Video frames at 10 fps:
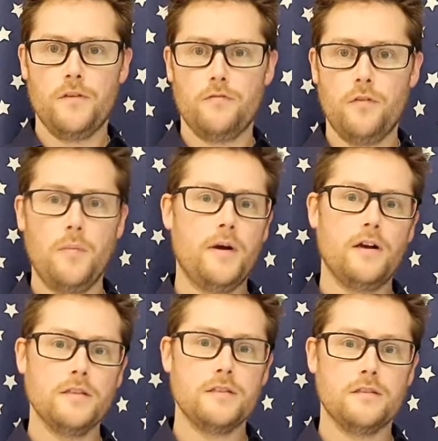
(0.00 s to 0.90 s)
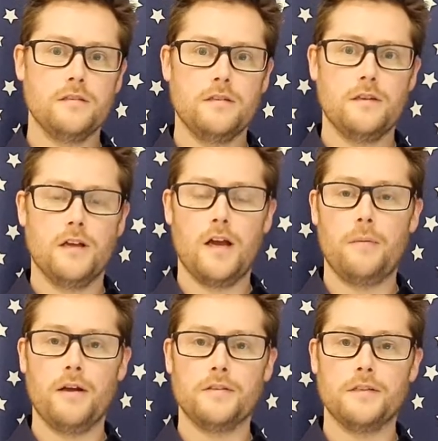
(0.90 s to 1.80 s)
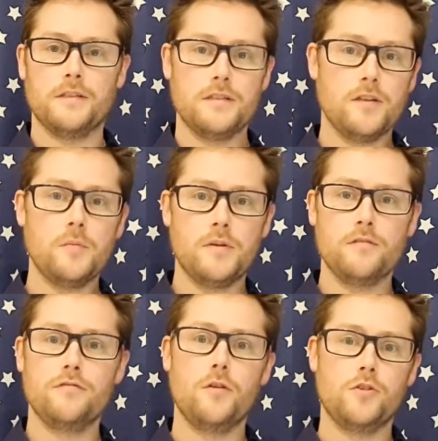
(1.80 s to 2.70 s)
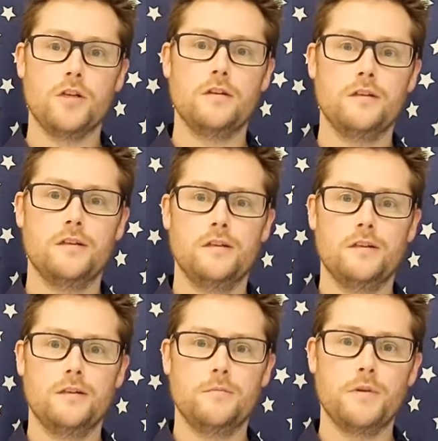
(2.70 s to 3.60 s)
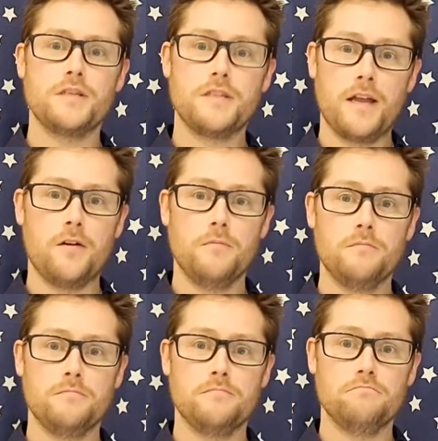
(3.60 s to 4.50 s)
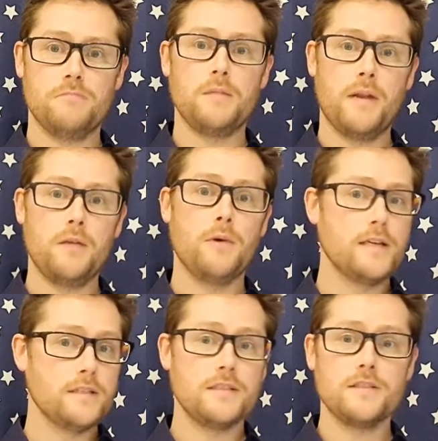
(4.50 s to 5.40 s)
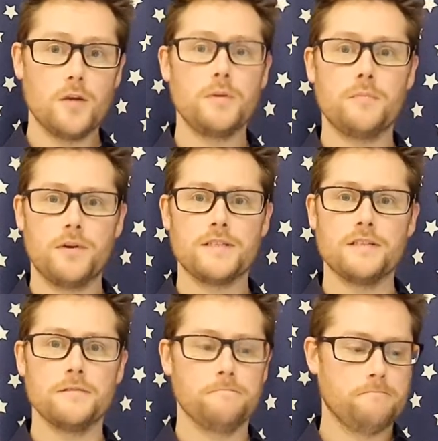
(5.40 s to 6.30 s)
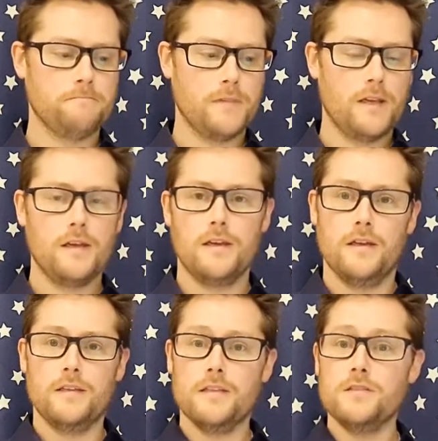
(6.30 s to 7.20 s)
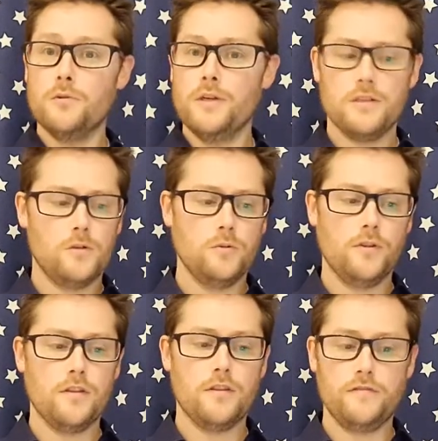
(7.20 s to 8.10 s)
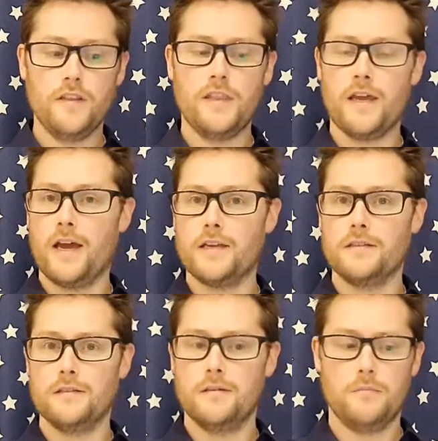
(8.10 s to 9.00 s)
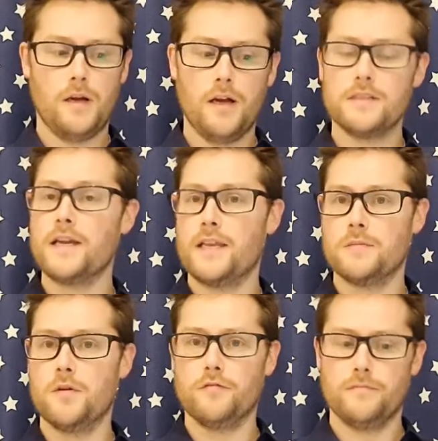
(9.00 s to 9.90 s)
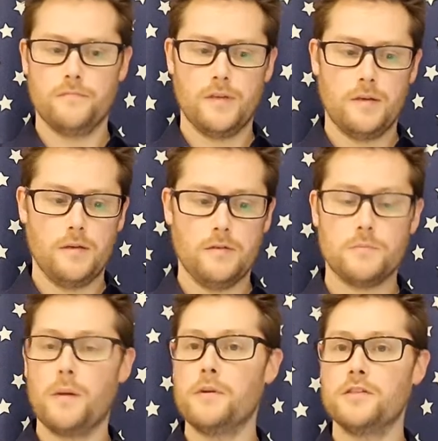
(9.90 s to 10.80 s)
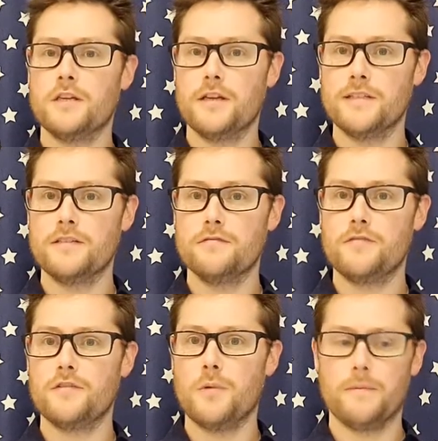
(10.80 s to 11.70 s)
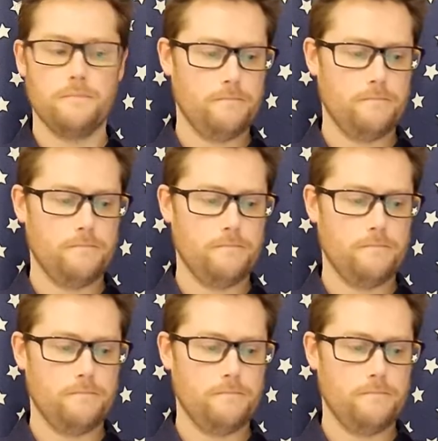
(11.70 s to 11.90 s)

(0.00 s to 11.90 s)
from the past about a dystopian future, which is now, in many ways, a dystopian present. This story is called The Fun They Had by Isaac Asimov. It was published in 1951.